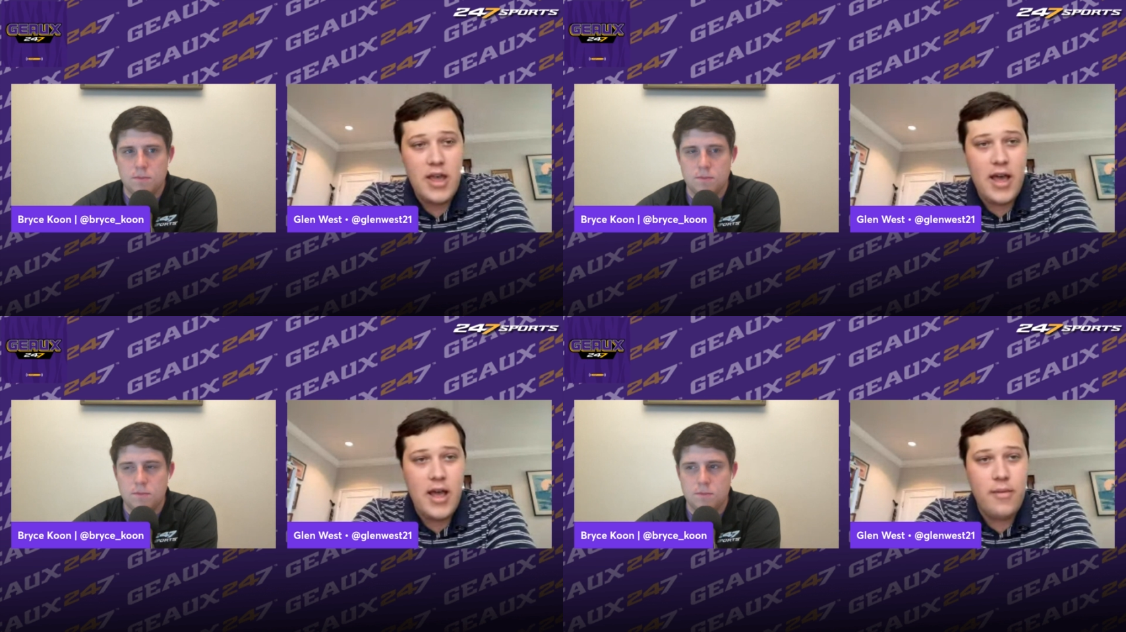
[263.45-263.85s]

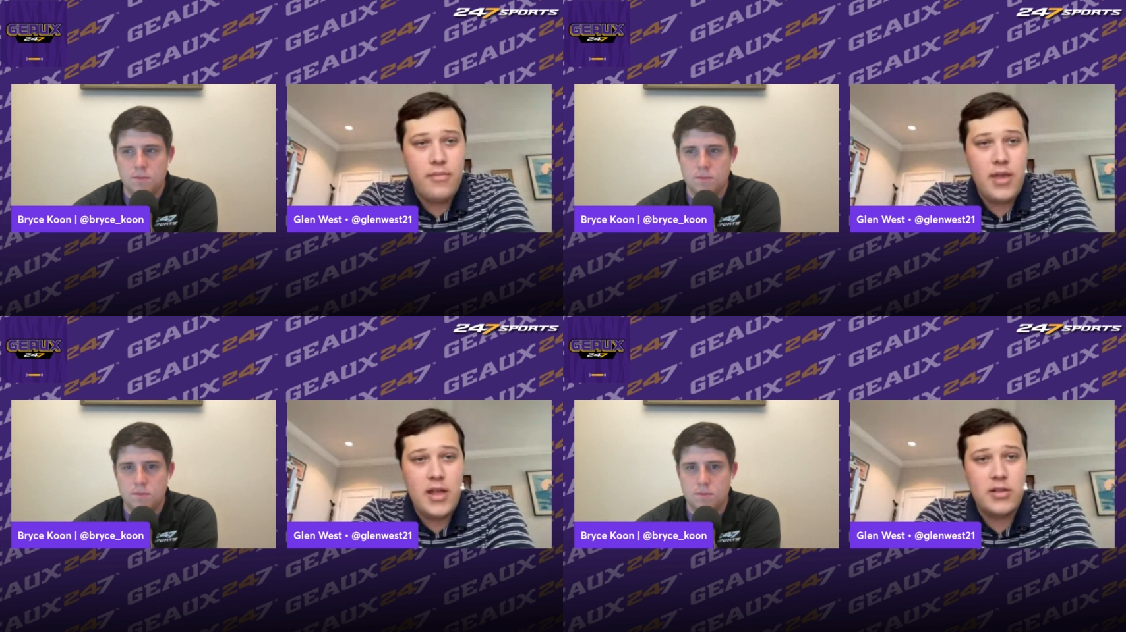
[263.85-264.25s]

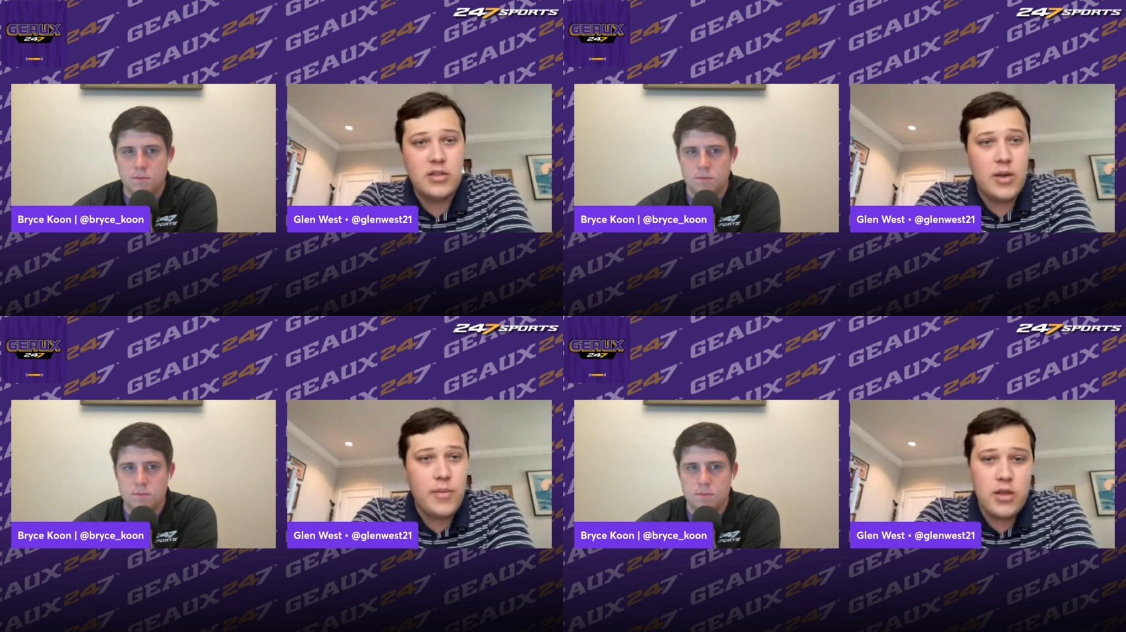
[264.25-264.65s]
Speaker 1: And
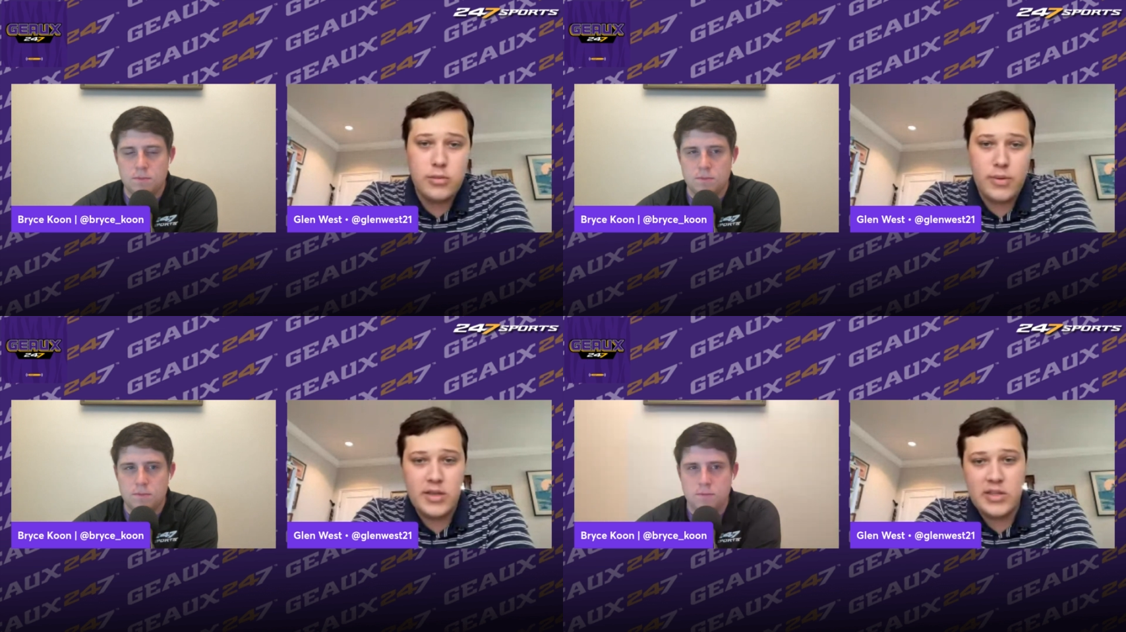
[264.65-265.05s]
some of
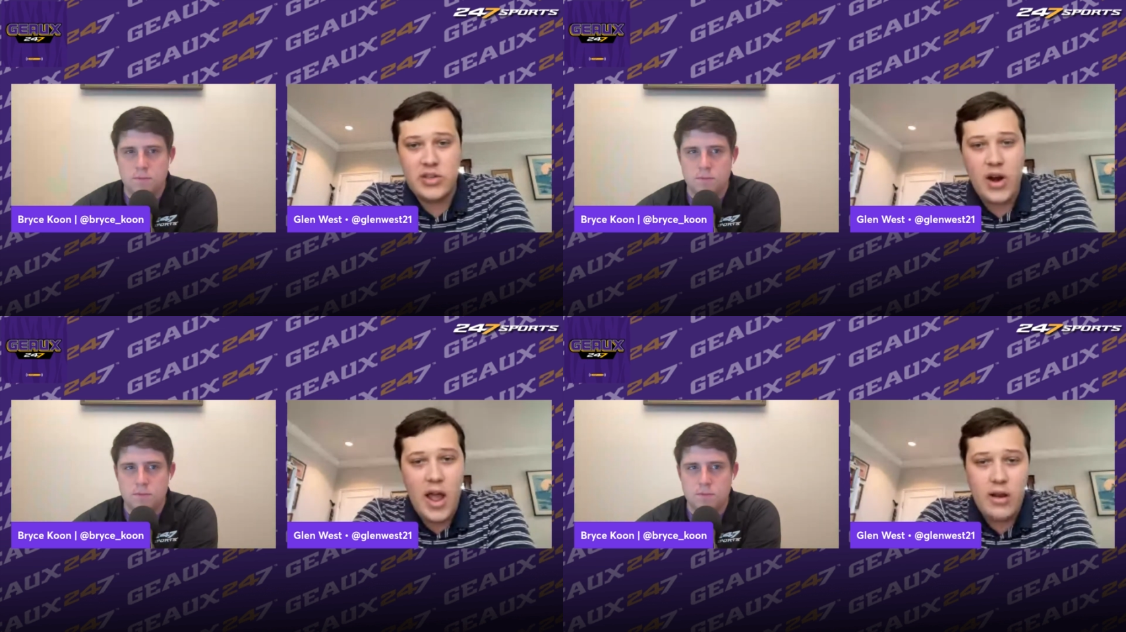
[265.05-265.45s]
those
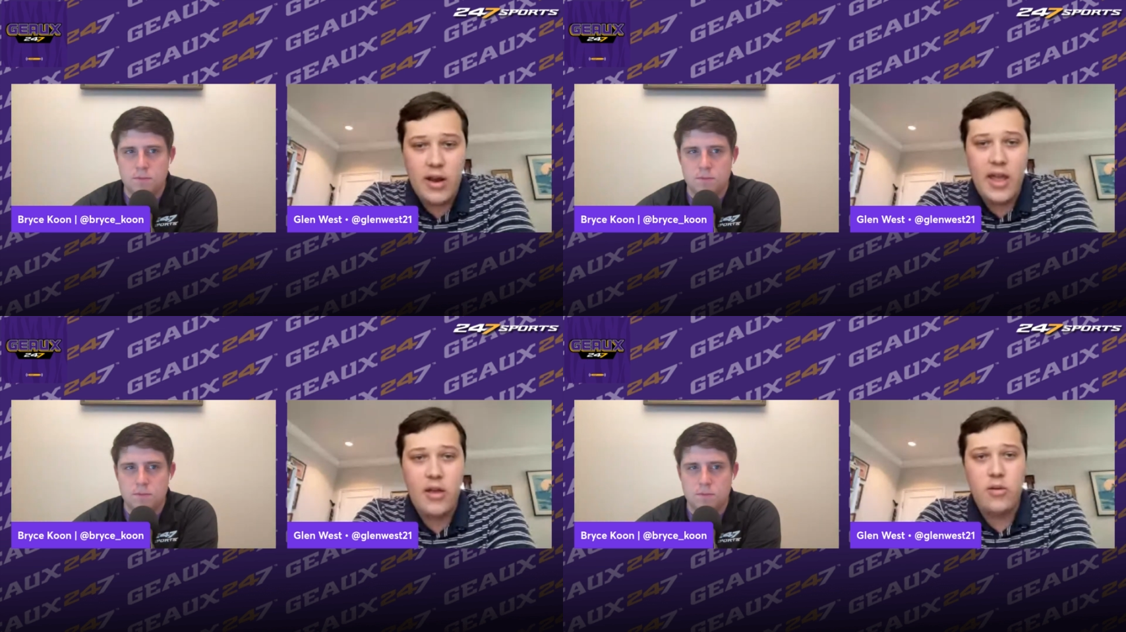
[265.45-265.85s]
pieces are out
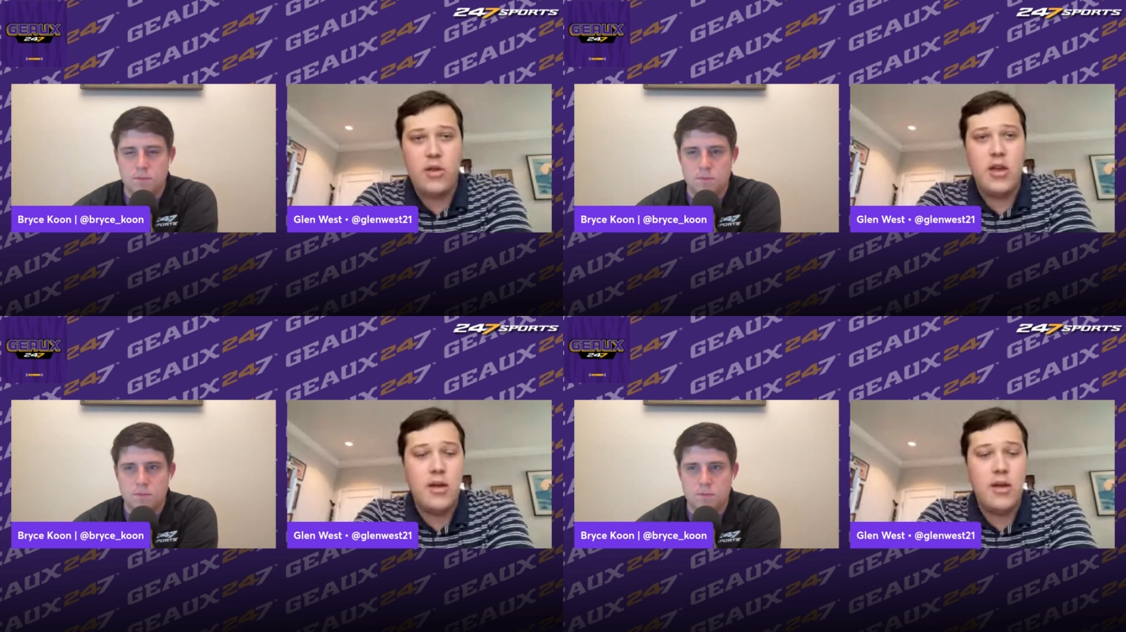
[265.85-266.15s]
now.